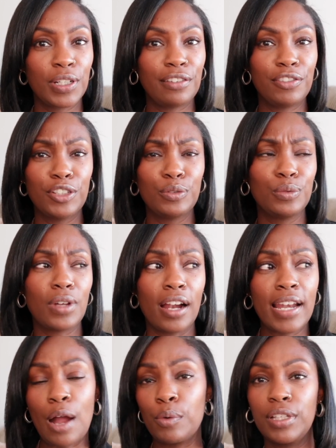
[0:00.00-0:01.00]
if you are
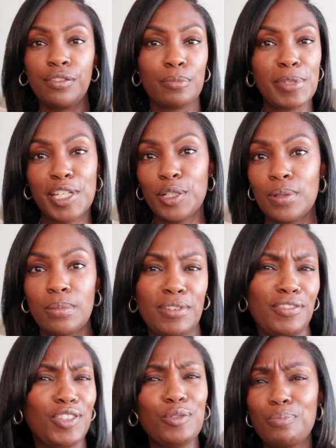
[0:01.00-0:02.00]
not really familiar with
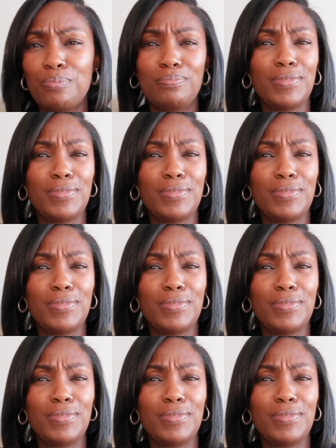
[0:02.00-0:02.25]
me,